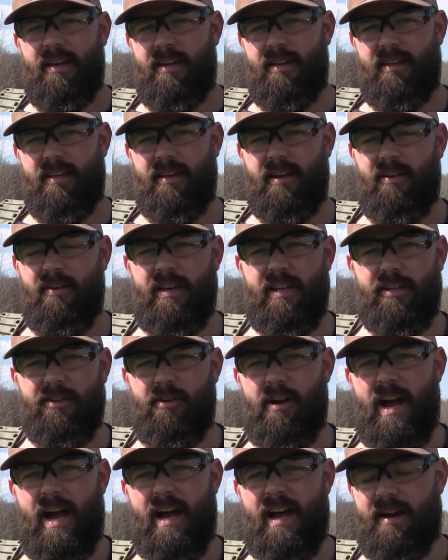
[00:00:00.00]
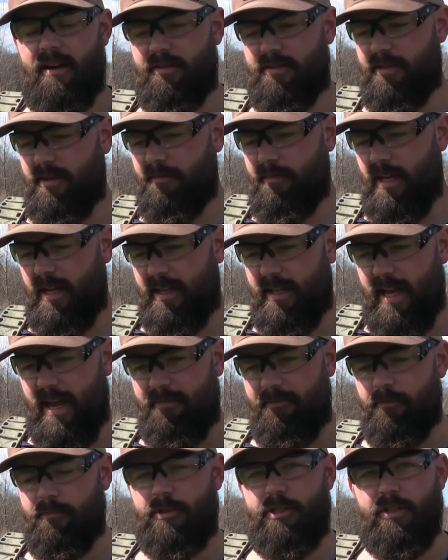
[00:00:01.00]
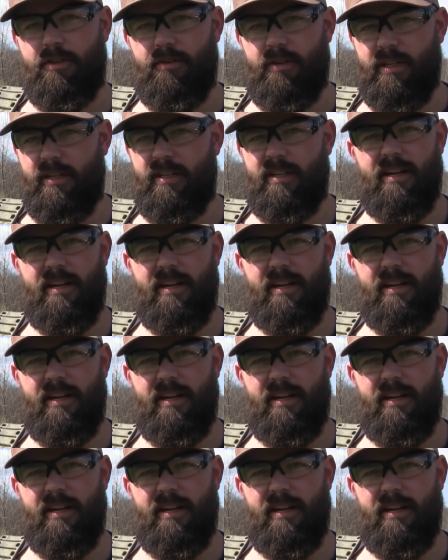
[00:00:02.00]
you know, in your eye or something like that from shooting.